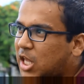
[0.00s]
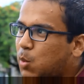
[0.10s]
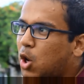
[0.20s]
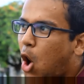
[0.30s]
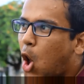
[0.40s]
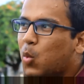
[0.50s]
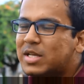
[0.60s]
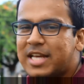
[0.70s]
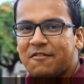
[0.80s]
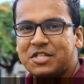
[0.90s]
You will
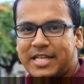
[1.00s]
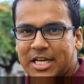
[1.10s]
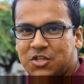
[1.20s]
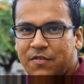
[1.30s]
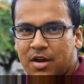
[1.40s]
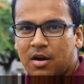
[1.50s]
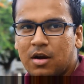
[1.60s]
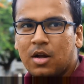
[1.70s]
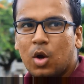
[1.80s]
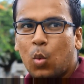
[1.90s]
always have stage
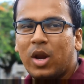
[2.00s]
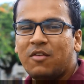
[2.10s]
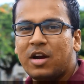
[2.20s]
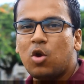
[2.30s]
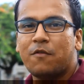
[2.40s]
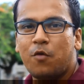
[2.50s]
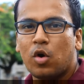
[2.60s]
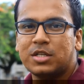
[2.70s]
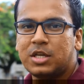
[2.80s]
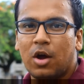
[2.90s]
fear whenever you're
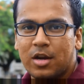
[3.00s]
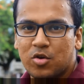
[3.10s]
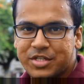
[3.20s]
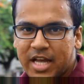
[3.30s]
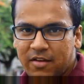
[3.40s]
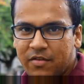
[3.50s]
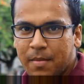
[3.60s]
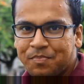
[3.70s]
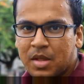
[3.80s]
focusing on yourself.